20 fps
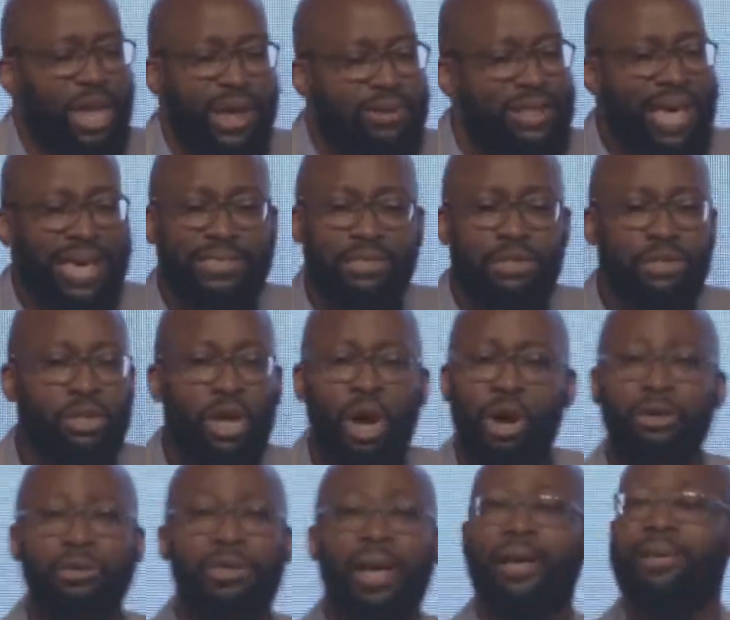There's
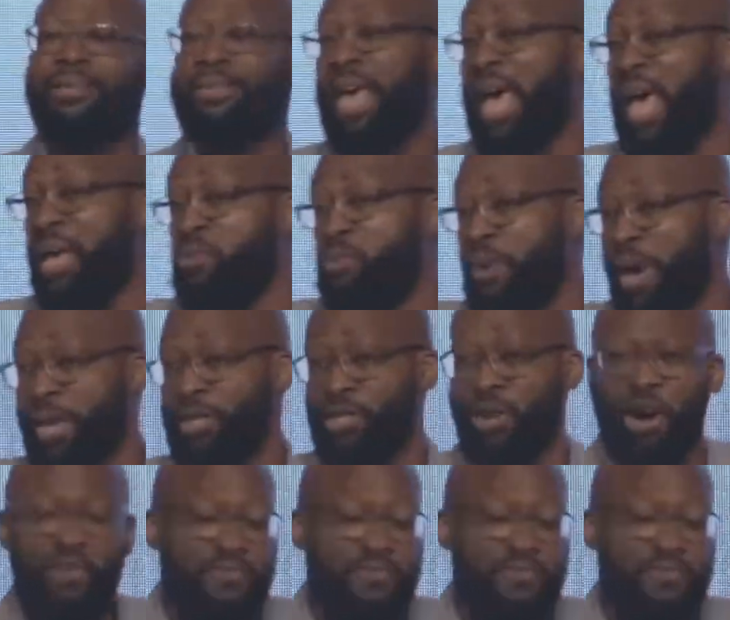no 10 ways of